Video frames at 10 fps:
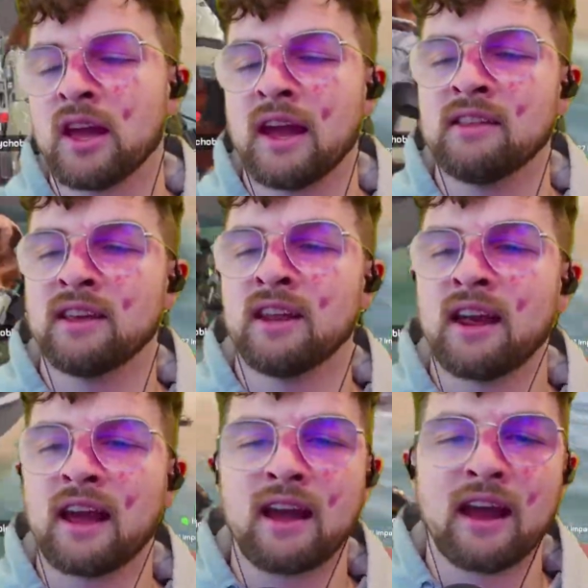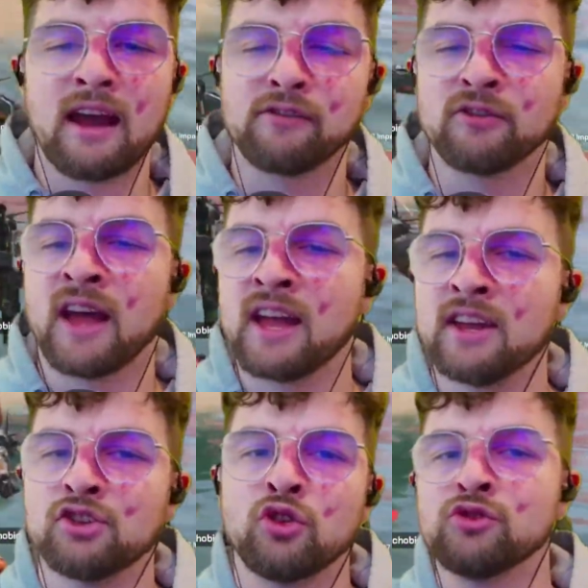and then after that,
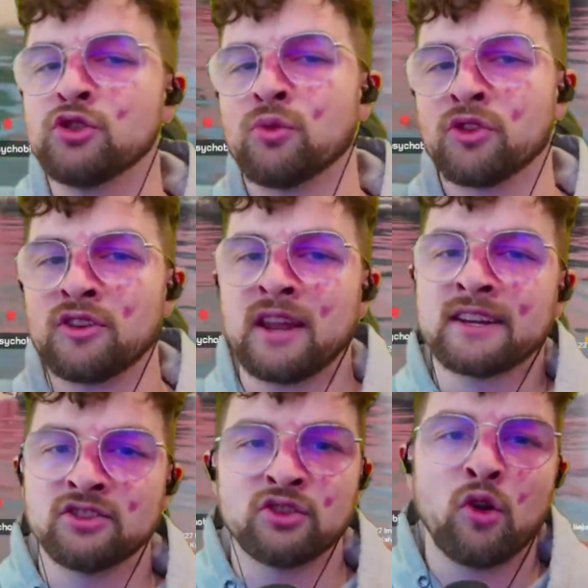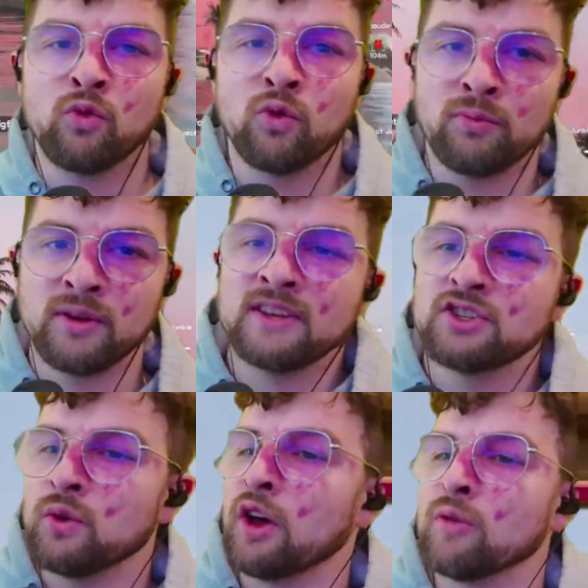it shows you where the next zone will be,
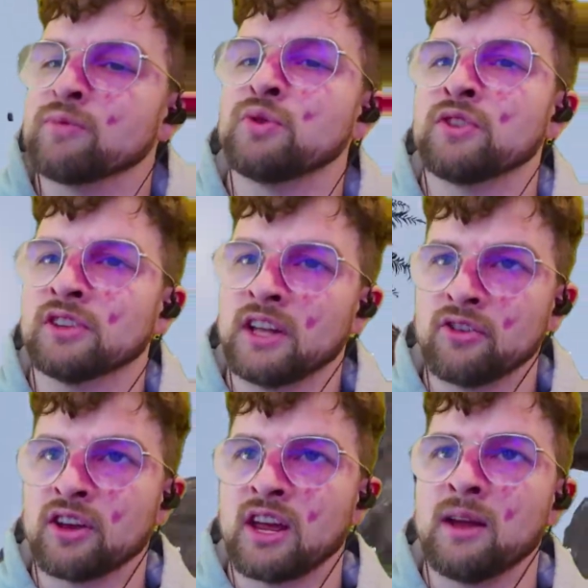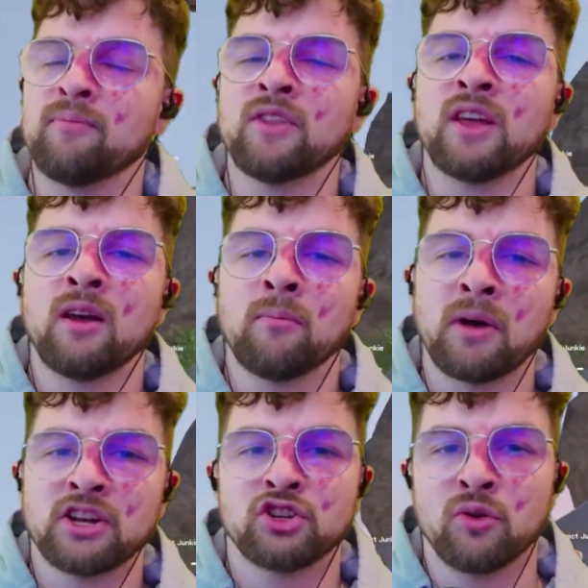so it helps you in the later game
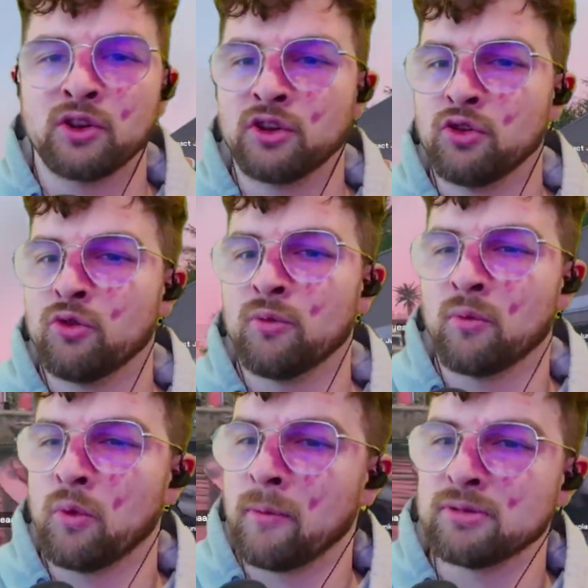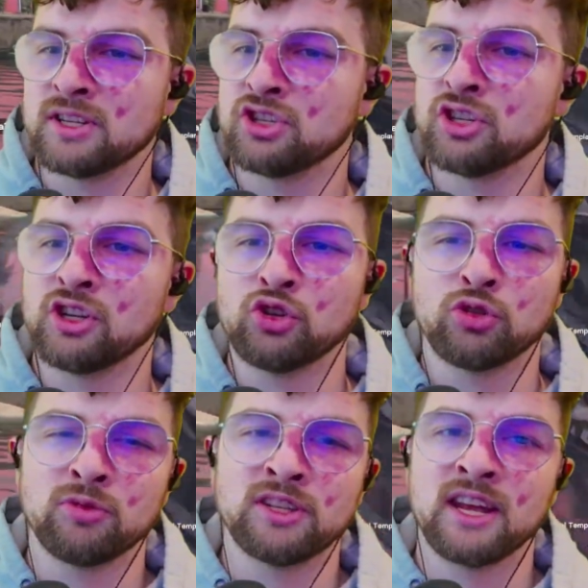by showing you what positioning you should
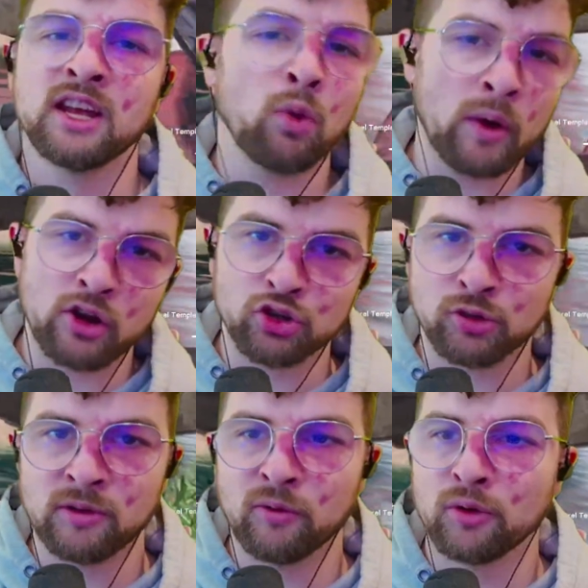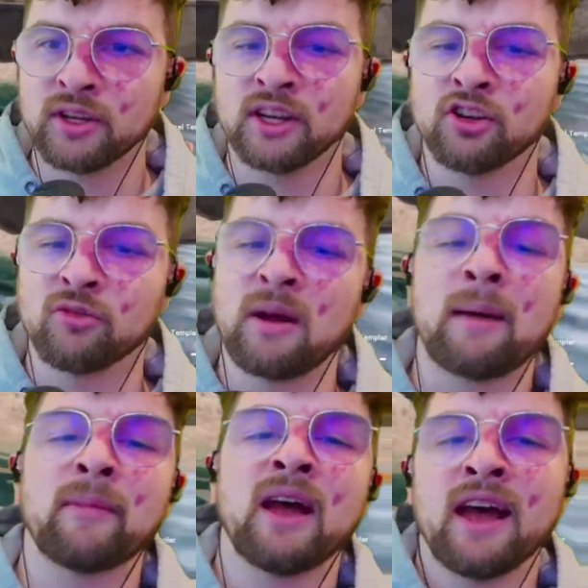be taking, where you should be rotating on the
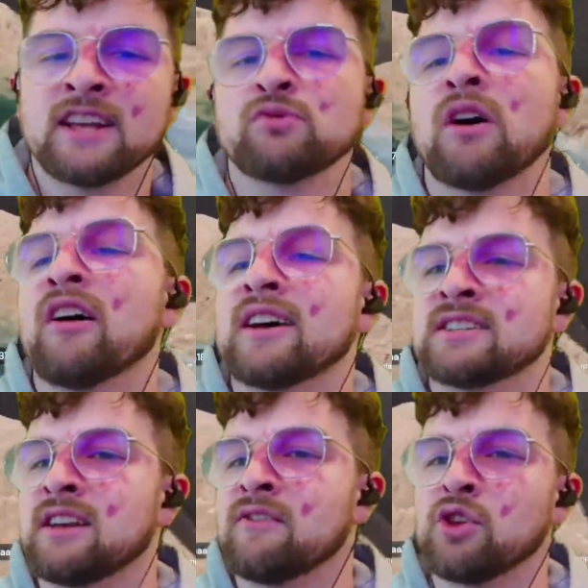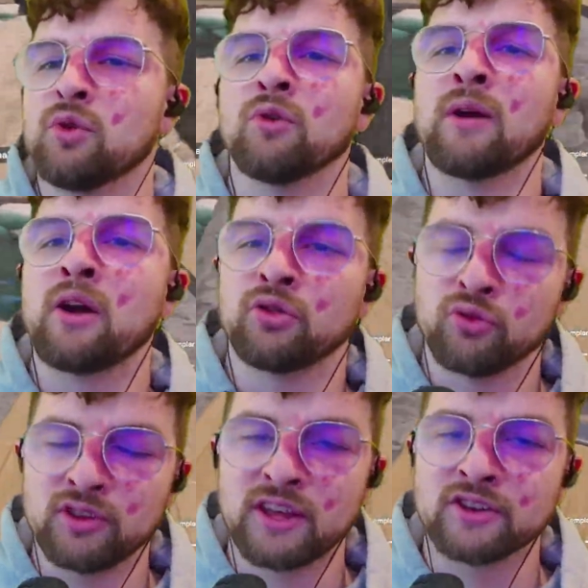map, as well as giving you around
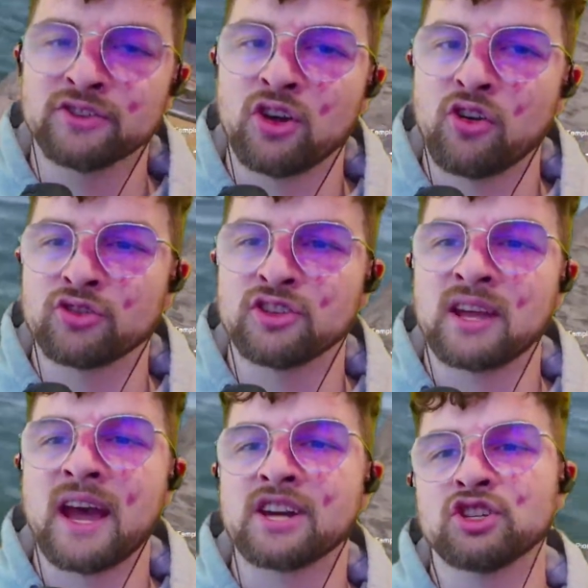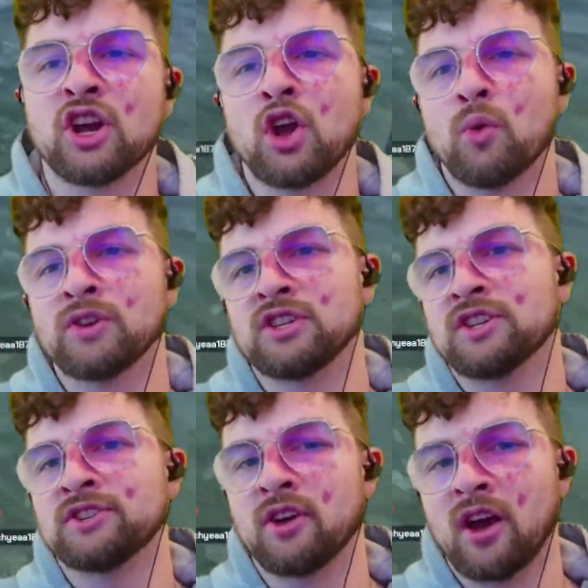$3,000 in cash, which
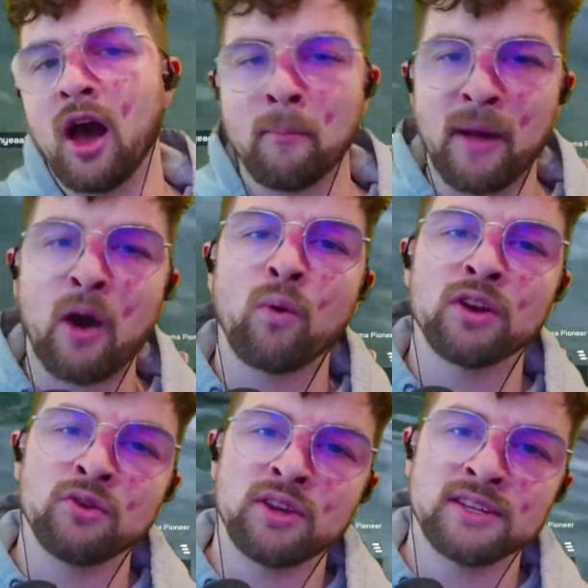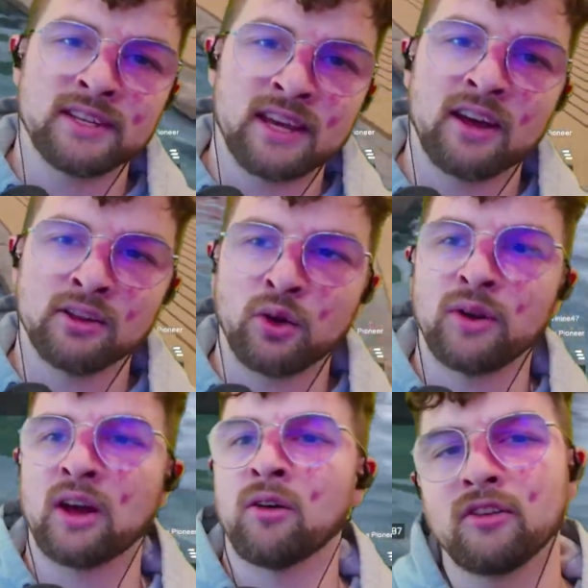is about what you need to get a
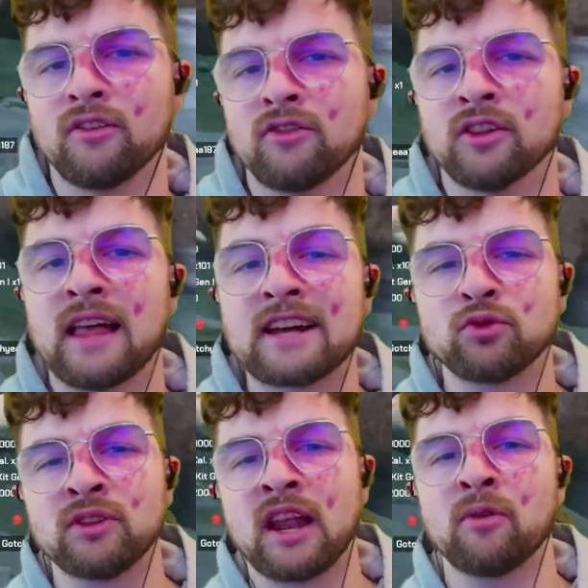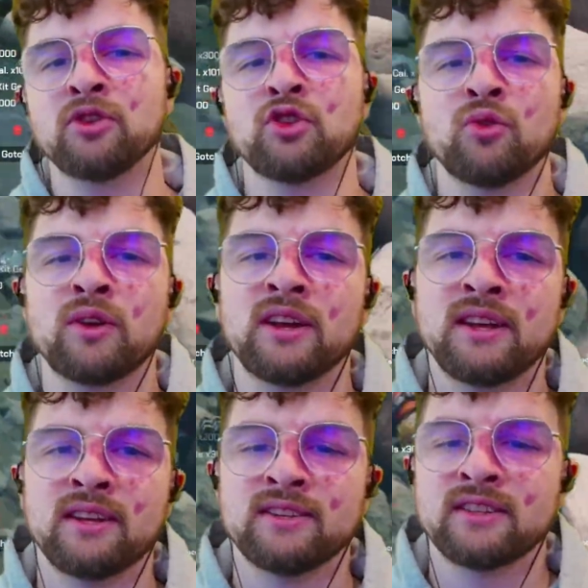loadout. The last one that I would do
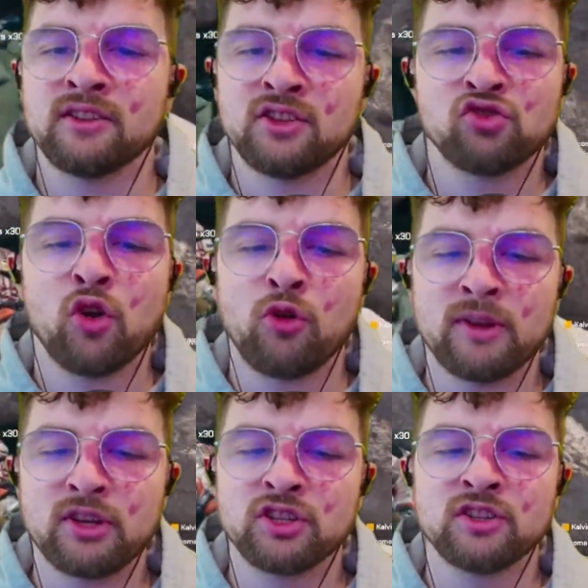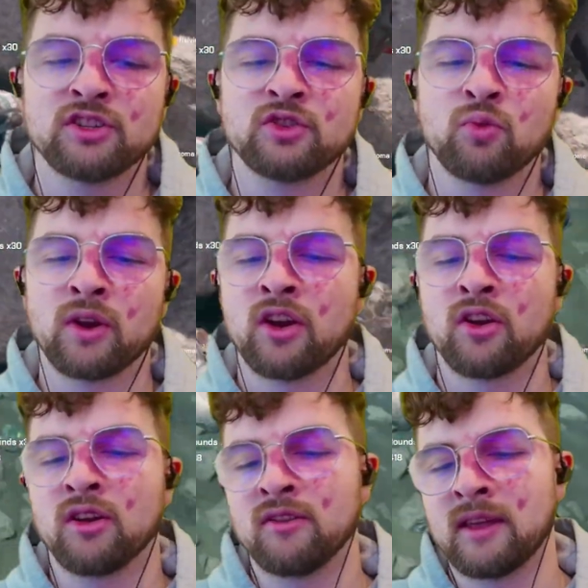is the drone missions, where
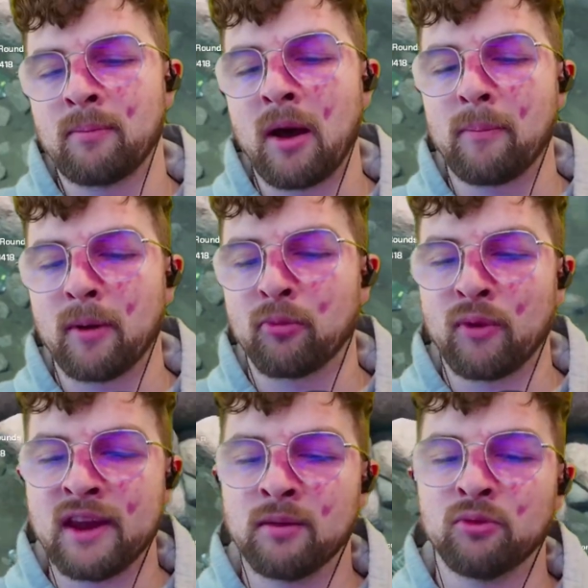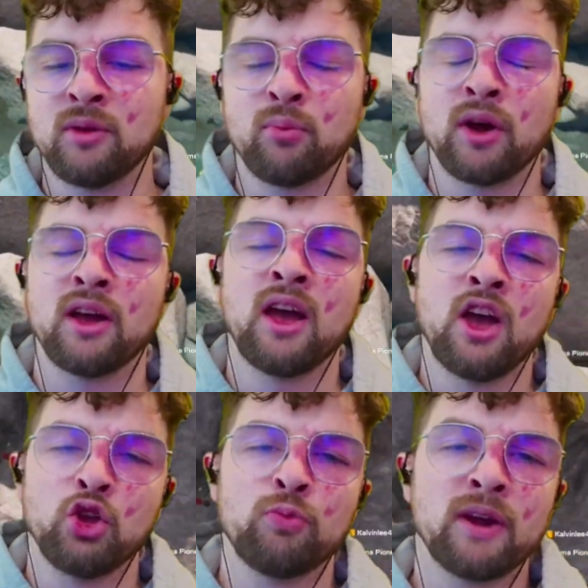they pop up randomly, but
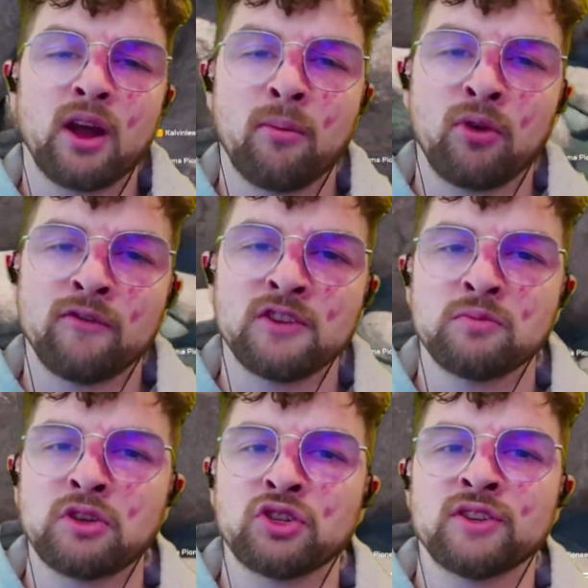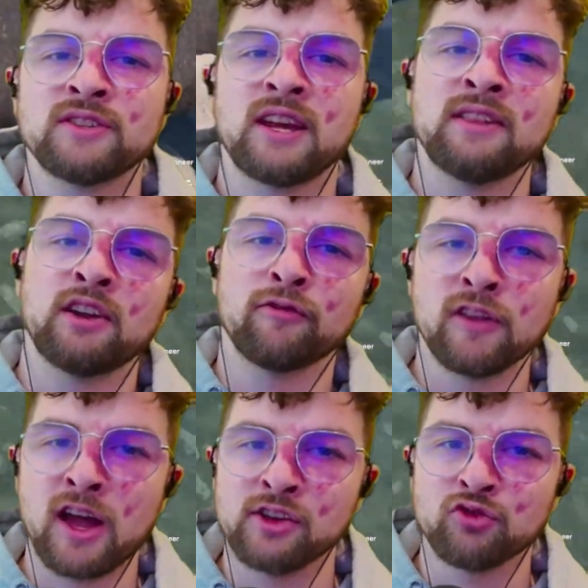you pick up one of these missions and then a
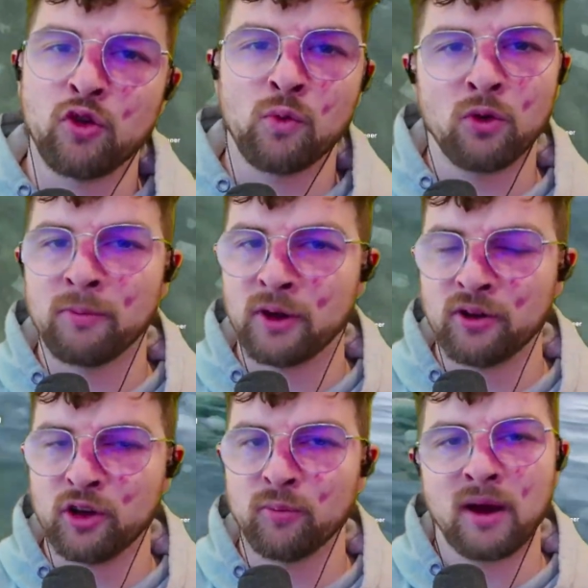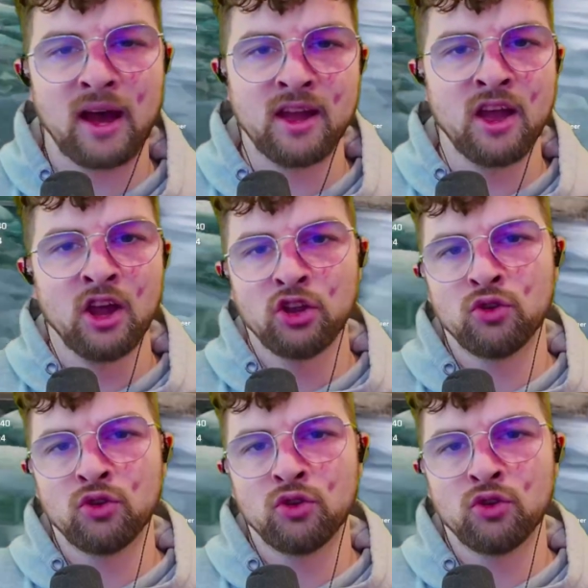flying drone will appear nearby. You